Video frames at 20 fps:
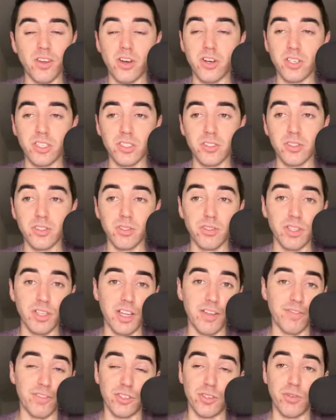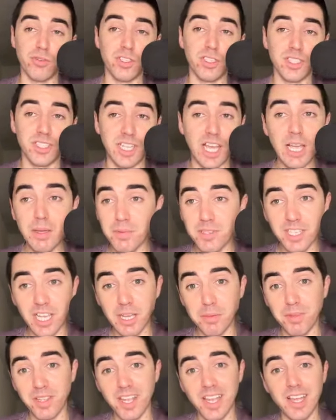Arsenal have shown us time and
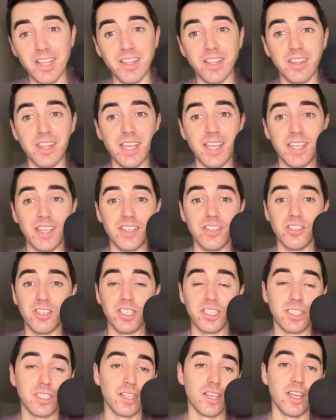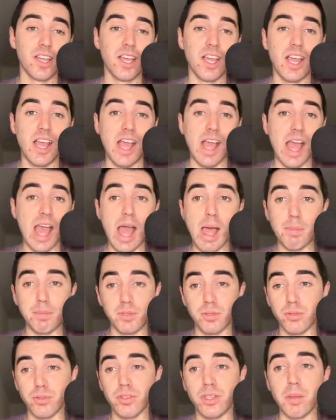time again that they can just
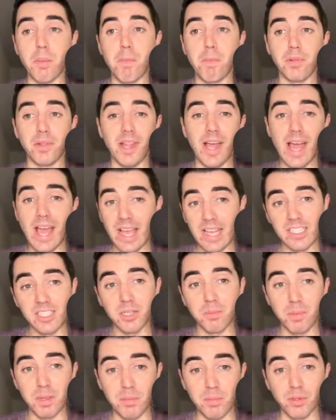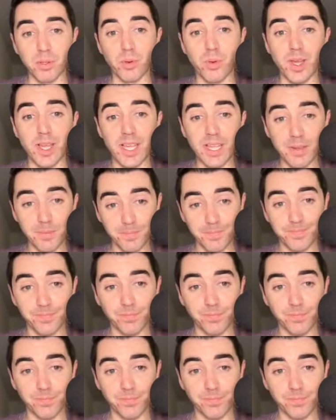absolutely blast people away.